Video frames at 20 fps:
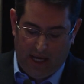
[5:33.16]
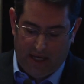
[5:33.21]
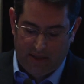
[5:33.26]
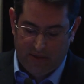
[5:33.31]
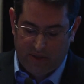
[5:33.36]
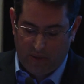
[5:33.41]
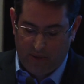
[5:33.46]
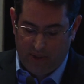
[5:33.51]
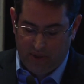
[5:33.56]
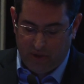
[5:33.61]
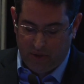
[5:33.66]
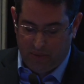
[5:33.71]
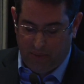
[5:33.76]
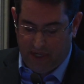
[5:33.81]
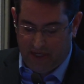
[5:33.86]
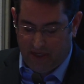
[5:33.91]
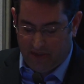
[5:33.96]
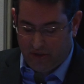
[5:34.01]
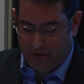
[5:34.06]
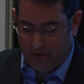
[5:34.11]
And so, issue
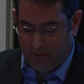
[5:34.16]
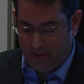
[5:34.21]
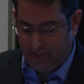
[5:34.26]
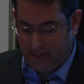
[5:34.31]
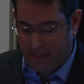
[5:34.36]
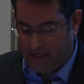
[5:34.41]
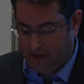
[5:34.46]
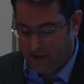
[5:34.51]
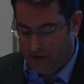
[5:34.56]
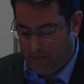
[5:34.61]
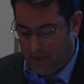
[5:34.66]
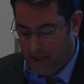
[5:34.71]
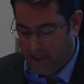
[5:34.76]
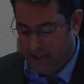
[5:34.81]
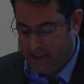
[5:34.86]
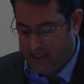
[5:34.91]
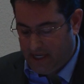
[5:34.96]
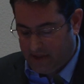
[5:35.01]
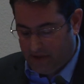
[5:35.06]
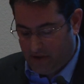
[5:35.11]
by issue and sector by
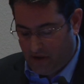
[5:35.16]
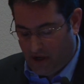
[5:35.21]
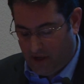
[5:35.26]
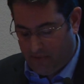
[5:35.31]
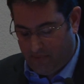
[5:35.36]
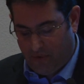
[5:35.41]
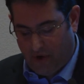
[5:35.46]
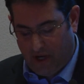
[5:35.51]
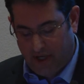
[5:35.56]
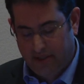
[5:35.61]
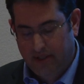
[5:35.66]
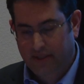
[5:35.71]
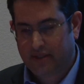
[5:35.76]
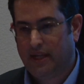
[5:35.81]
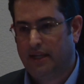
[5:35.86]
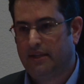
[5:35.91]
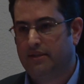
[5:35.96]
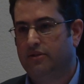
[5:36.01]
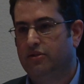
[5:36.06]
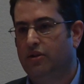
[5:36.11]
sector, our
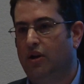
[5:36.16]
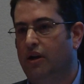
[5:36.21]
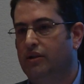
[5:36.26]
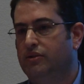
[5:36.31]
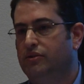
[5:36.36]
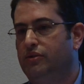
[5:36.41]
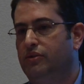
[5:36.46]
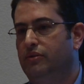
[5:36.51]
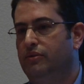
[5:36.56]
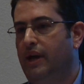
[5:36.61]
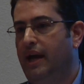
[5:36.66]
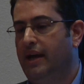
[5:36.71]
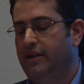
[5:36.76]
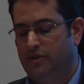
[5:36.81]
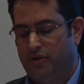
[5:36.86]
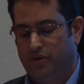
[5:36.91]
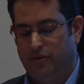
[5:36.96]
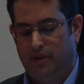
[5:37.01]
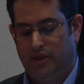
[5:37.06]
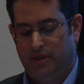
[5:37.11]
project has sought to
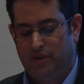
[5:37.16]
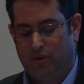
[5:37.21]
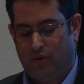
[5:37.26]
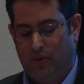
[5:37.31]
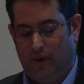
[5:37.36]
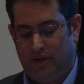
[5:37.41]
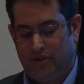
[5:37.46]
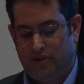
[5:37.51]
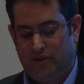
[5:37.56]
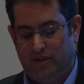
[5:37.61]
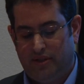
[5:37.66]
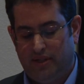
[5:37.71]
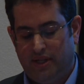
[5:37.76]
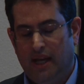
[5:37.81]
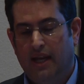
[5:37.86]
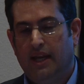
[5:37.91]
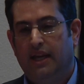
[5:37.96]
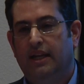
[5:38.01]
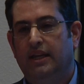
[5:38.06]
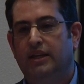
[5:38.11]
answer these questions.
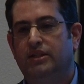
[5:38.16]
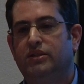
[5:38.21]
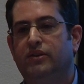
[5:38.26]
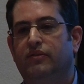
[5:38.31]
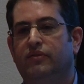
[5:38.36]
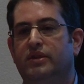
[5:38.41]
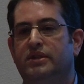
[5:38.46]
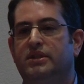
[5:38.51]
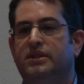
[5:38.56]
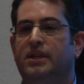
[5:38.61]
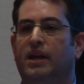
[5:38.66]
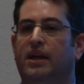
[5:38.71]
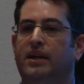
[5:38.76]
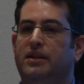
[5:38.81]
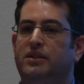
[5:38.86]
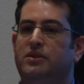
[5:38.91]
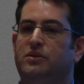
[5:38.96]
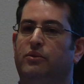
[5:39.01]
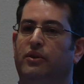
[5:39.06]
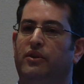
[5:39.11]
Each of the
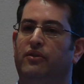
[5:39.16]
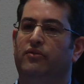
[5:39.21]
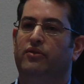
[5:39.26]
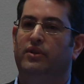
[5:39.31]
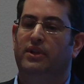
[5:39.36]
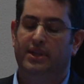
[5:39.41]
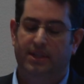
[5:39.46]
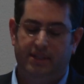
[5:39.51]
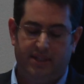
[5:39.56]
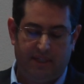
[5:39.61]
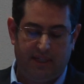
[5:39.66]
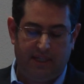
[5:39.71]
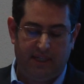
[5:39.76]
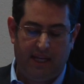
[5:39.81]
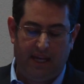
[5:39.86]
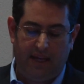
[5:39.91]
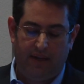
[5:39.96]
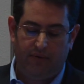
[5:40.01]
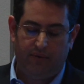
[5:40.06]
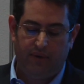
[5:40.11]
studies we've released to
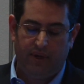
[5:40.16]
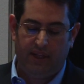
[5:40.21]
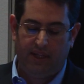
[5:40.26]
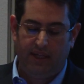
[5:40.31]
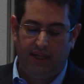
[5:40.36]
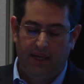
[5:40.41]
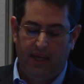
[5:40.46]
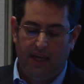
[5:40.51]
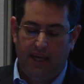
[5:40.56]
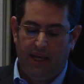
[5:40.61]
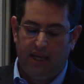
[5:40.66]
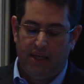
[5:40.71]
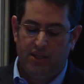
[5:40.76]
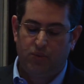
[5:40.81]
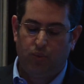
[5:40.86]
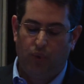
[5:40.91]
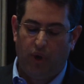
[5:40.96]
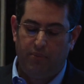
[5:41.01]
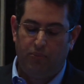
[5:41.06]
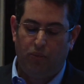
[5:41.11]
date really
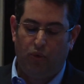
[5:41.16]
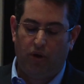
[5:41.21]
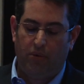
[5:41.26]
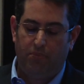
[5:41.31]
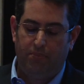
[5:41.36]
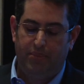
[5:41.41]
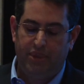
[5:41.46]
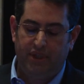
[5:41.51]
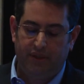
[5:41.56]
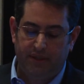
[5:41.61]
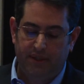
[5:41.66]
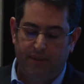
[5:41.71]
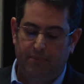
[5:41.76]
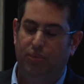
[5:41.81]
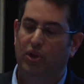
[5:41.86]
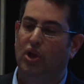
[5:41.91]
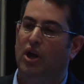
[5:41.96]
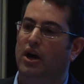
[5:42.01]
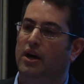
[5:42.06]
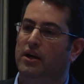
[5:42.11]
is one more building
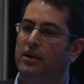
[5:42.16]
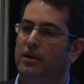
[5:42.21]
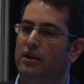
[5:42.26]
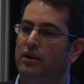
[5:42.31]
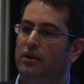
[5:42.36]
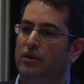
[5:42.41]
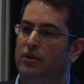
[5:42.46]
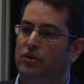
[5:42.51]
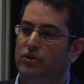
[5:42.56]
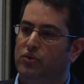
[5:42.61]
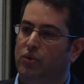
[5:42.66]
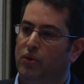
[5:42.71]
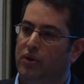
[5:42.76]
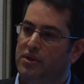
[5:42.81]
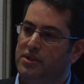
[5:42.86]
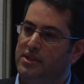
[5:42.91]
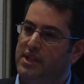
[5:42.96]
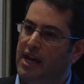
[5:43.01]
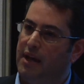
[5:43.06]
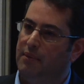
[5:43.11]
block
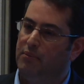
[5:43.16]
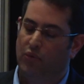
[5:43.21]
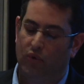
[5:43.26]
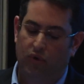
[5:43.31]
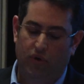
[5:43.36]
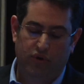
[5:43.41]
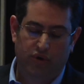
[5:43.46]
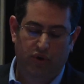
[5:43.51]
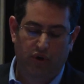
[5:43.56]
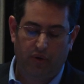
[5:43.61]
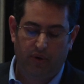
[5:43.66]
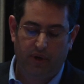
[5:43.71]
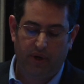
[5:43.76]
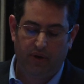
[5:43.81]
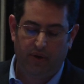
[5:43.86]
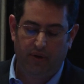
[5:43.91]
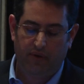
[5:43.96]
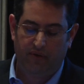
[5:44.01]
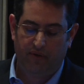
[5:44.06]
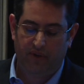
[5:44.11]
towards that more
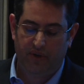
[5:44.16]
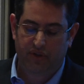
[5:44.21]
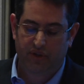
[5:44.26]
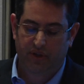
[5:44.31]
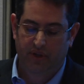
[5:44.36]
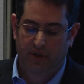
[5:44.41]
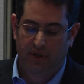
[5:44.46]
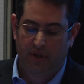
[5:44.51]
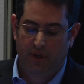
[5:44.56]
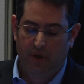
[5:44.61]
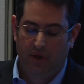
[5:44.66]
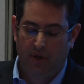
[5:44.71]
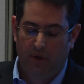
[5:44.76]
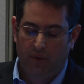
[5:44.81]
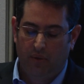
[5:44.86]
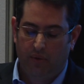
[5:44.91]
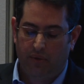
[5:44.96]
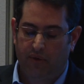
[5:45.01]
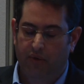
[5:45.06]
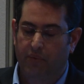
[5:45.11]
coherent vision
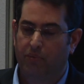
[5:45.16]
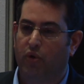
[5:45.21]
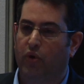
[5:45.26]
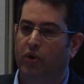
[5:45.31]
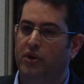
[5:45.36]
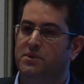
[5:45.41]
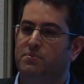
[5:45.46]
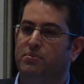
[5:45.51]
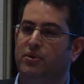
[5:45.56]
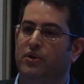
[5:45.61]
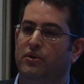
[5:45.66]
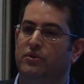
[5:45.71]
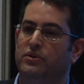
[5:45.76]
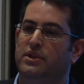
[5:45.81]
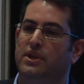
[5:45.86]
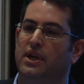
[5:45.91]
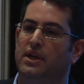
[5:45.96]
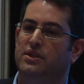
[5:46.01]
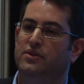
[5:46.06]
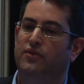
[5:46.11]
with reports
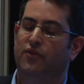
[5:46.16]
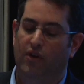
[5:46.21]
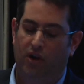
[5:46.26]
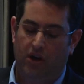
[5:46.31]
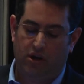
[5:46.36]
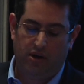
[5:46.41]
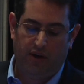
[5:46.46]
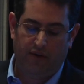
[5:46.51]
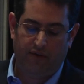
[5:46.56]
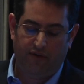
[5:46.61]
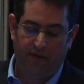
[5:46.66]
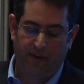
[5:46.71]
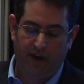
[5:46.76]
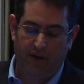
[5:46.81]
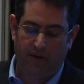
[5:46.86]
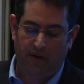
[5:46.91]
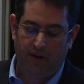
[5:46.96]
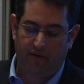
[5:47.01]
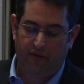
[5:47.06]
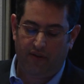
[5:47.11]
produced thus far on
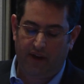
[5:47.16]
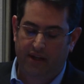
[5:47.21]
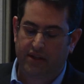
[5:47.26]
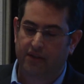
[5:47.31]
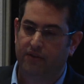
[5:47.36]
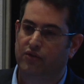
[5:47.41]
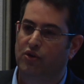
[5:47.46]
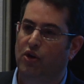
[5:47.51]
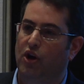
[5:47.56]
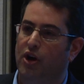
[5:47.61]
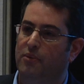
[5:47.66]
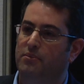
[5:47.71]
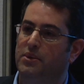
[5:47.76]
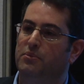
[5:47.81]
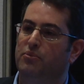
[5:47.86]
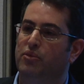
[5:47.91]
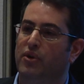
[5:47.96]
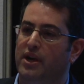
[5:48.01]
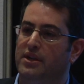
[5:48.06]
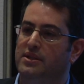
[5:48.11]
fair and effective
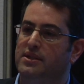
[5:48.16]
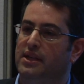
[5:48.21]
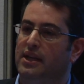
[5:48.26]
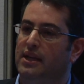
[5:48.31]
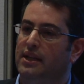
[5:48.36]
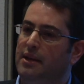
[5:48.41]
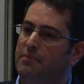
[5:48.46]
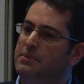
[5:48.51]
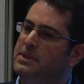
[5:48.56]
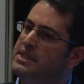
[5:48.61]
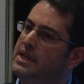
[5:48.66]
carbon pricing. And let